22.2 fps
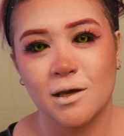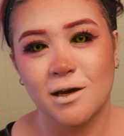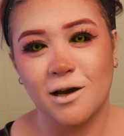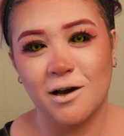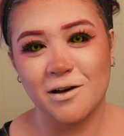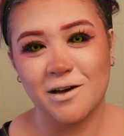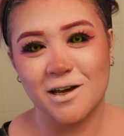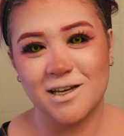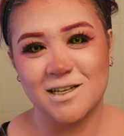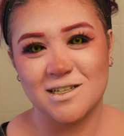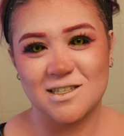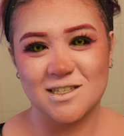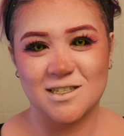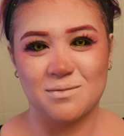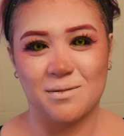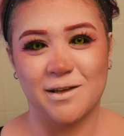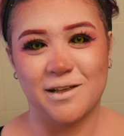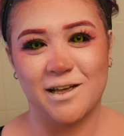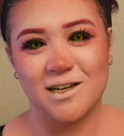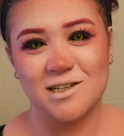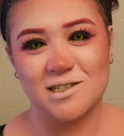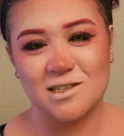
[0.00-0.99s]
Okay, since
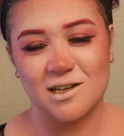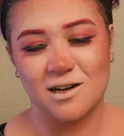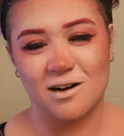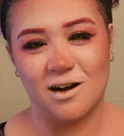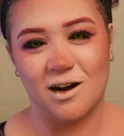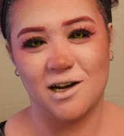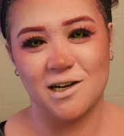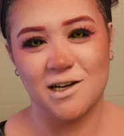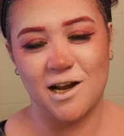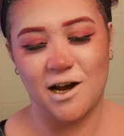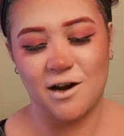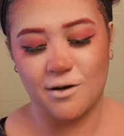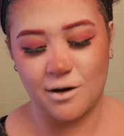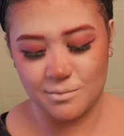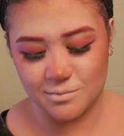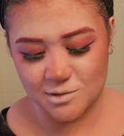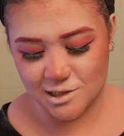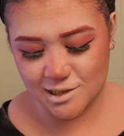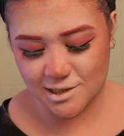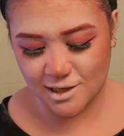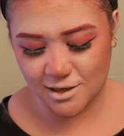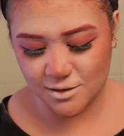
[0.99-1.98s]
my lashes are on now, I'm
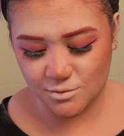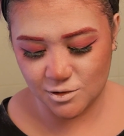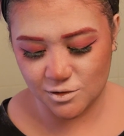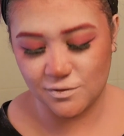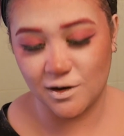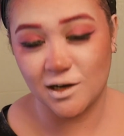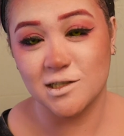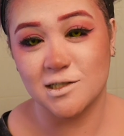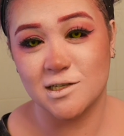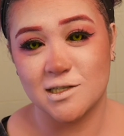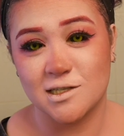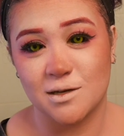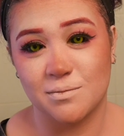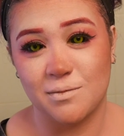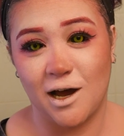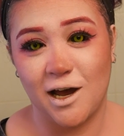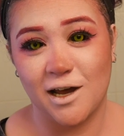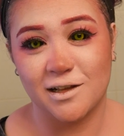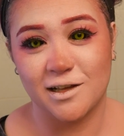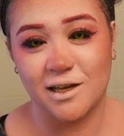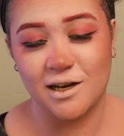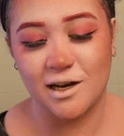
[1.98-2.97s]
just going to move on to some
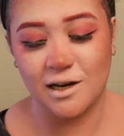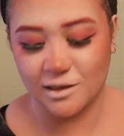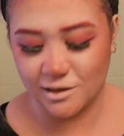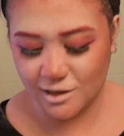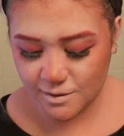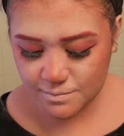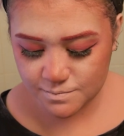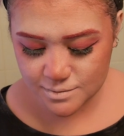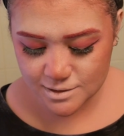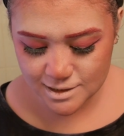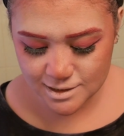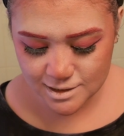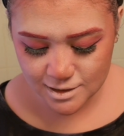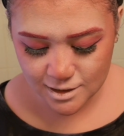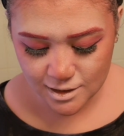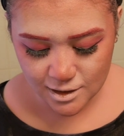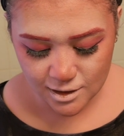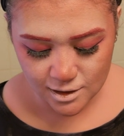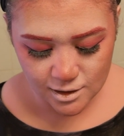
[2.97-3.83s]
highlight and lips.